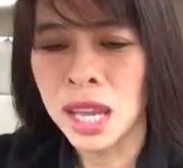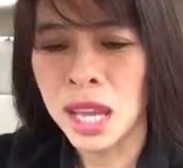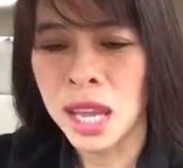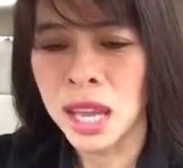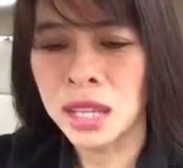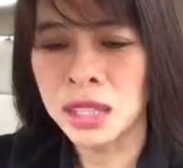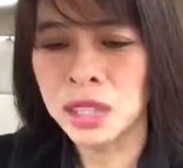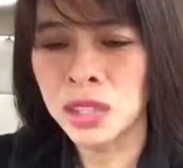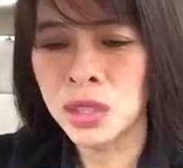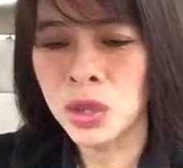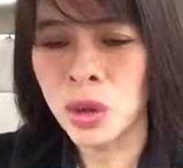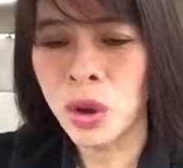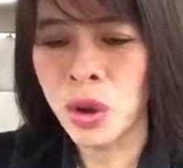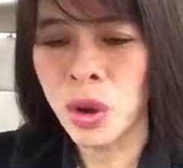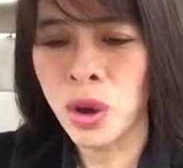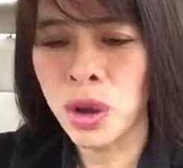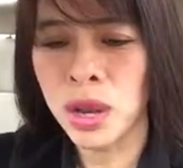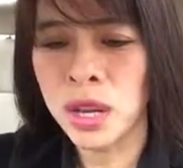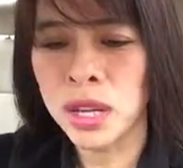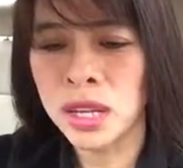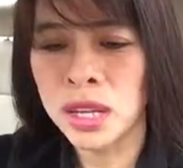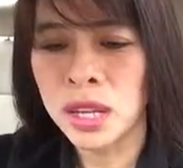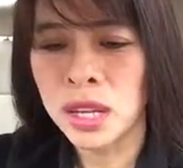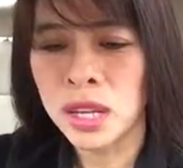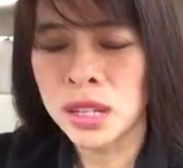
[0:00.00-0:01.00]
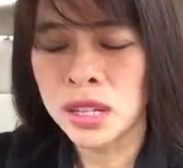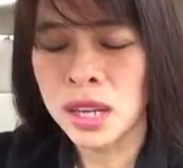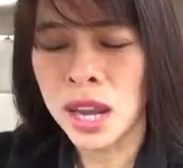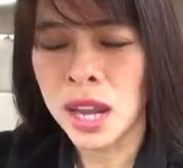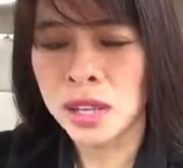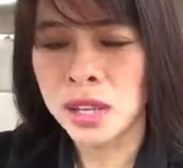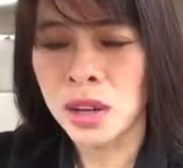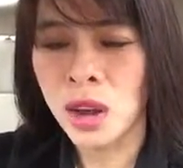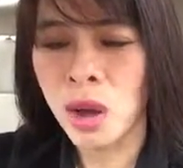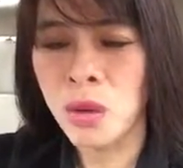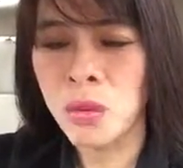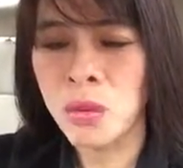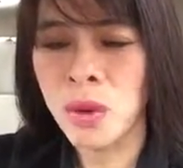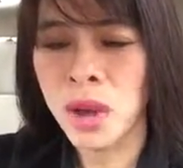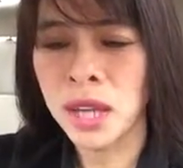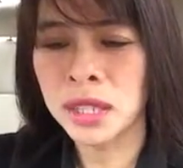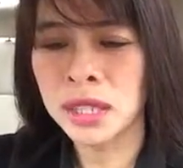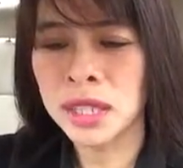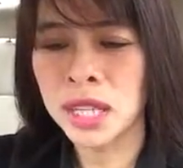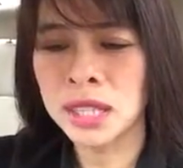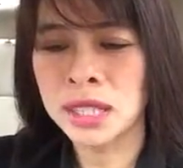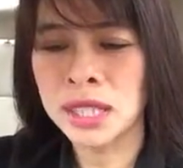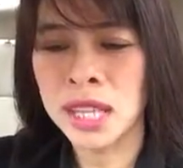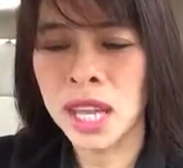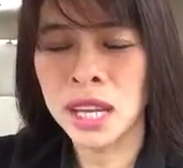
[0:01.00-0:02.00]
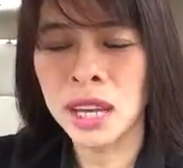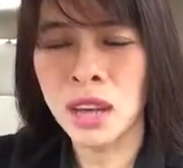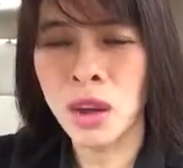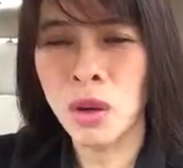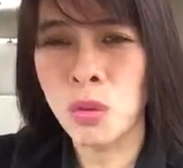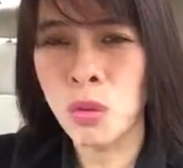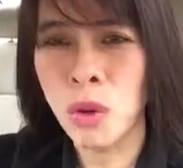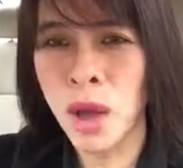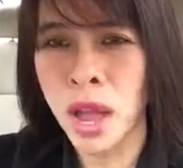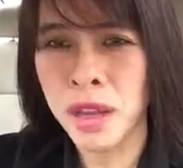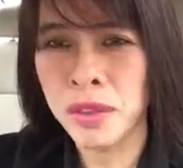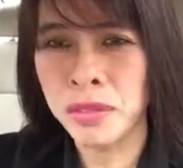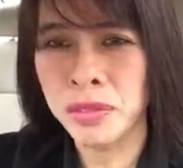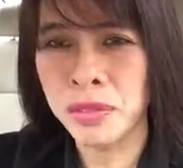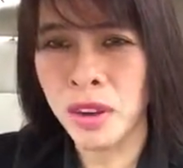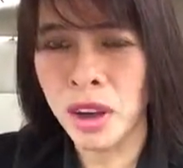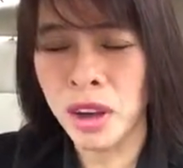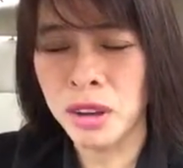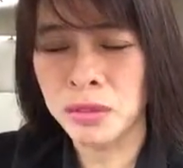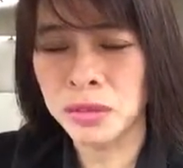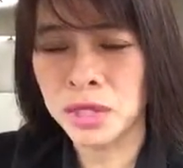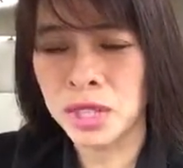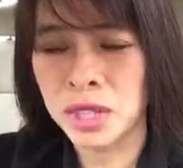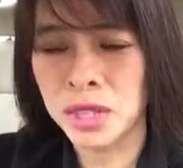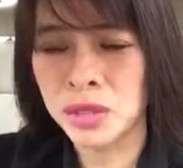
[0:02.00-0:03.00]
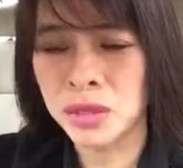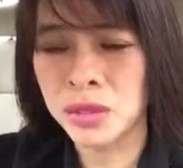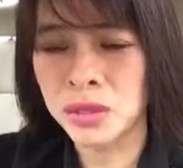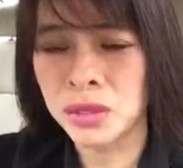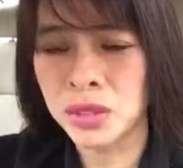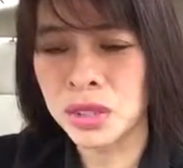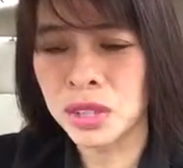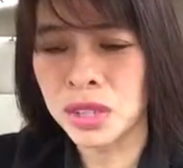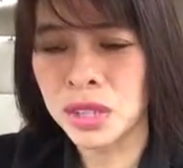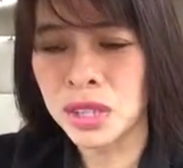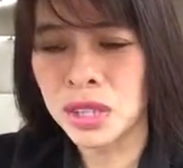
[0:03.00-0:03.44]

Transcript: and joy that no one can take away from you.